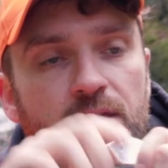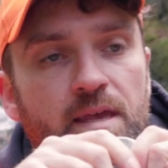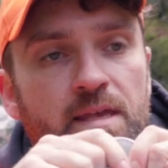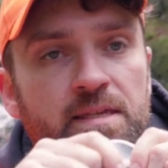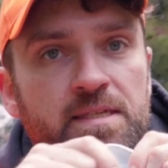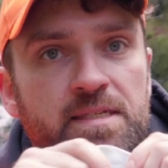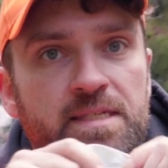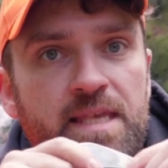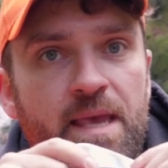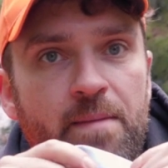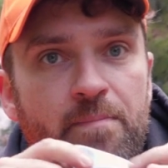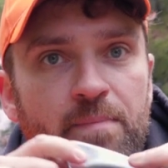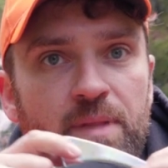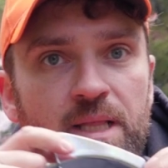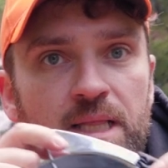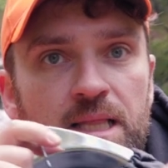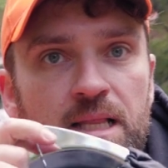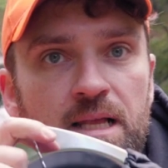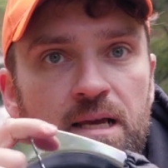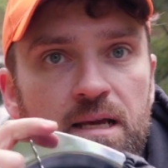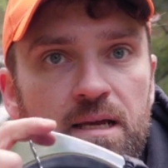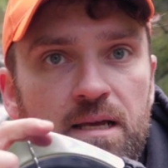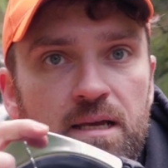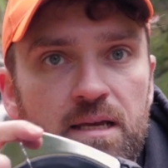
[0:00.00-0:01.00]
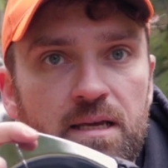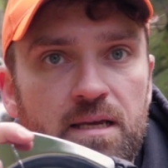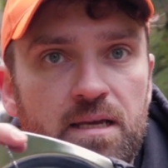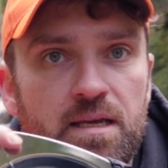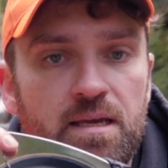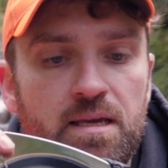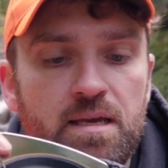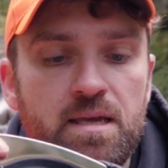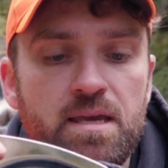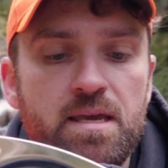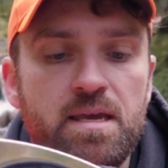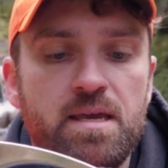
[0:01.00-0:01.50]
assemble.
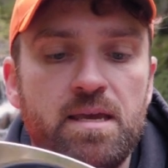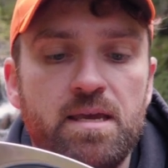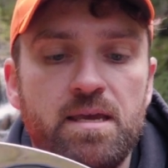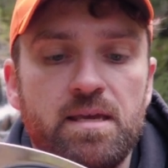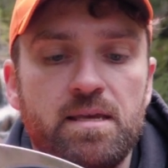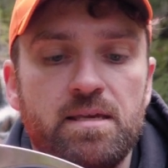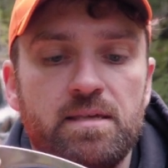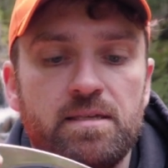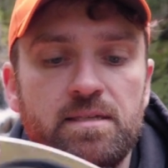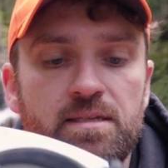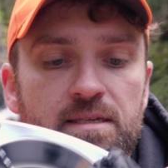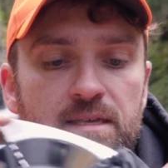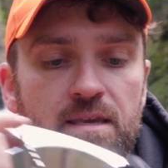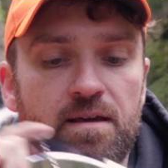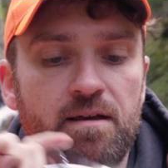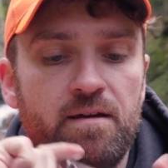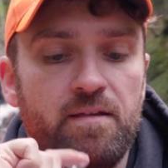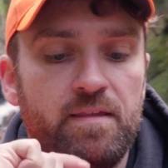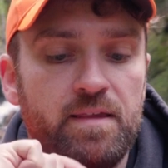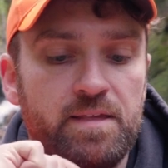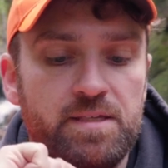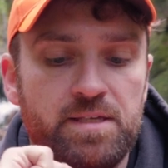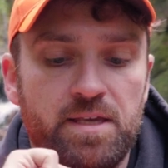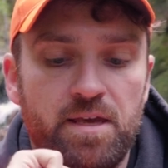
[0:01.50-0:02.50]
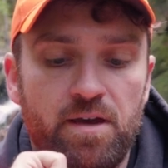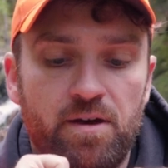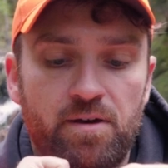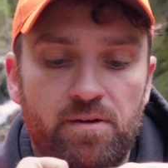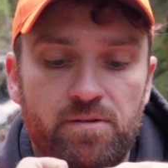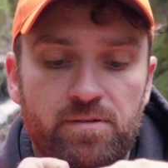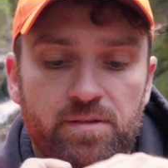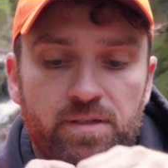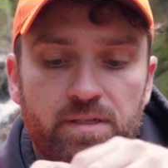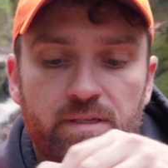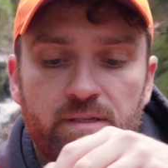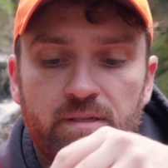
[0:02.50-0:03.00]
See how this
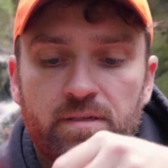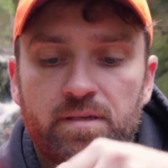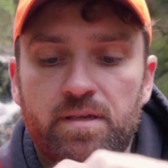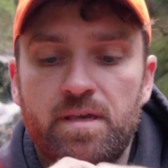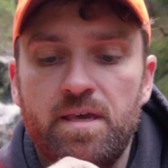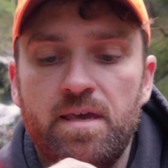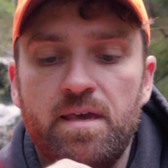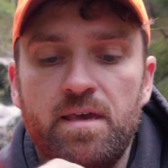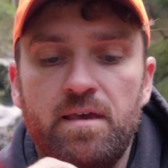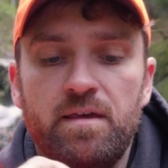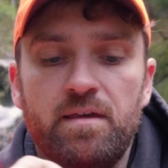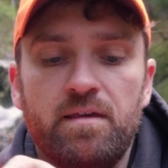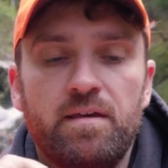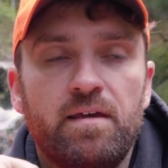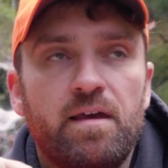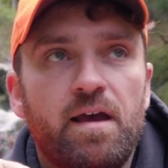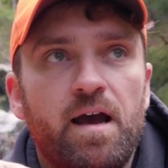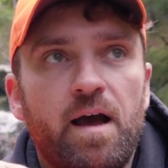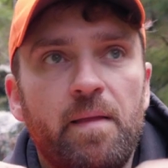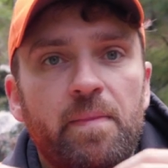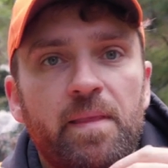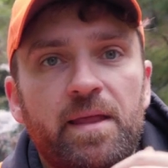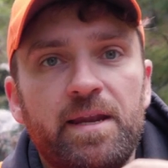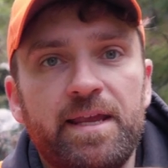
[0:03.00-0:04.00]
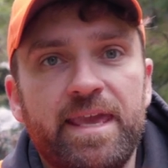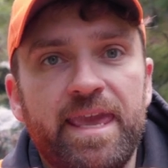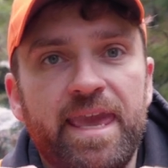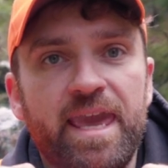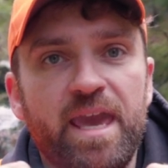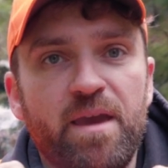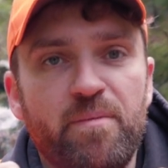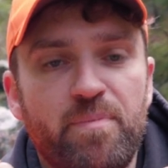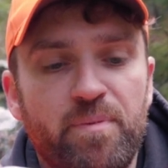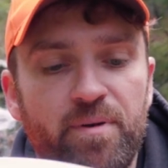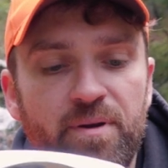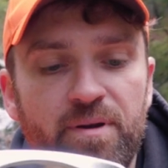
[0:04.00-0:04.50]
goes. I'm not a
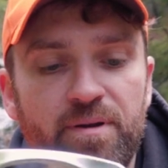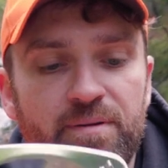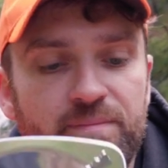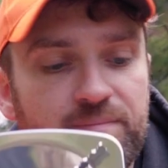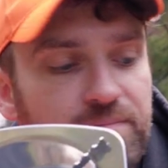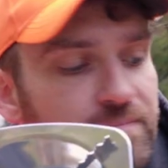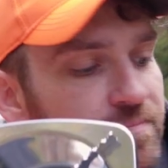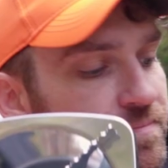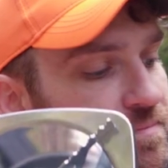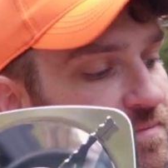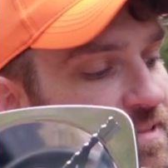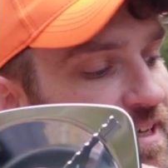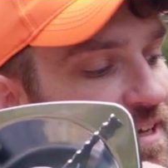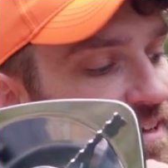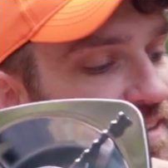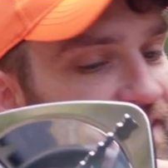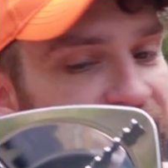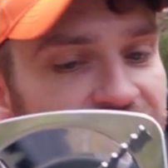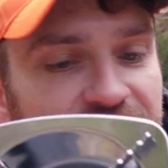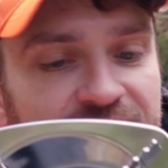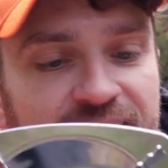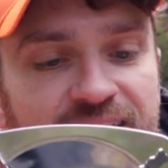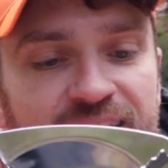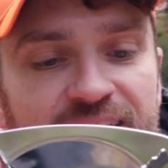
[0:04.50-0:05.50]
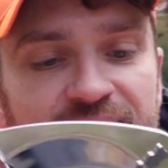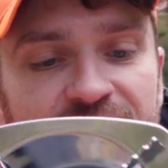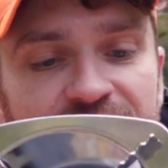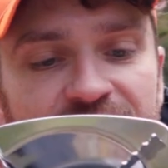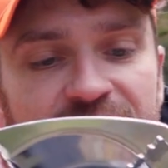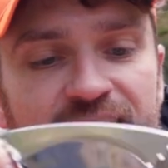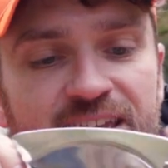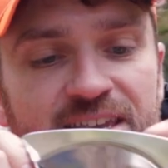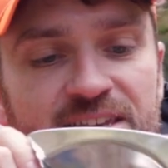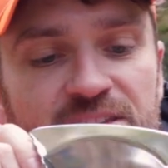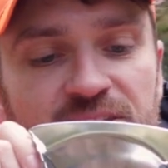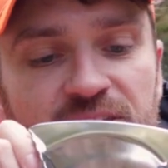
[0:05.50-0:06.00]
camper.
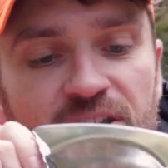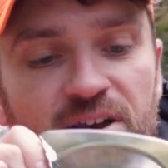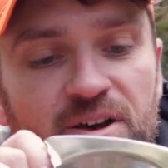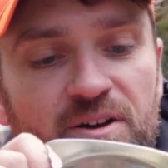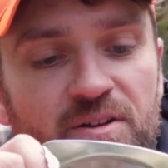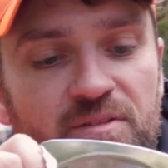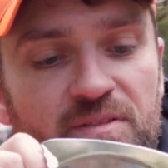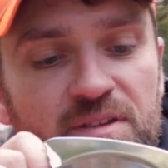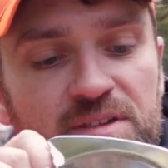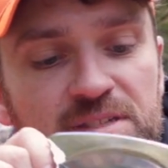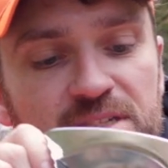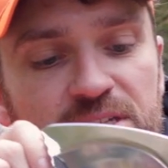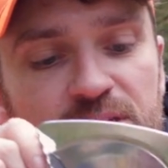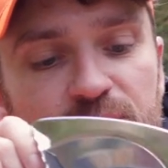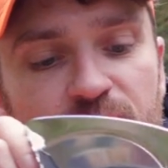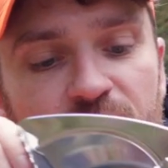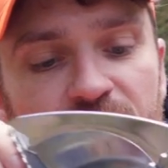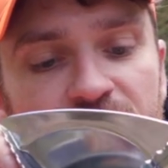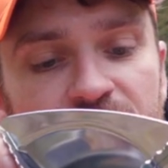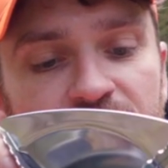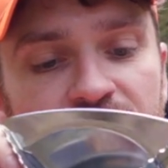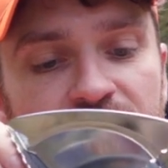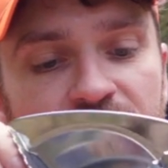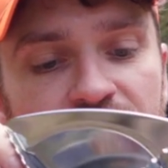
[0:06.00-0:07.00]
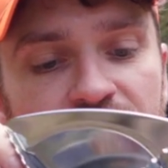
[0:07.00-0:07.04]
So this is my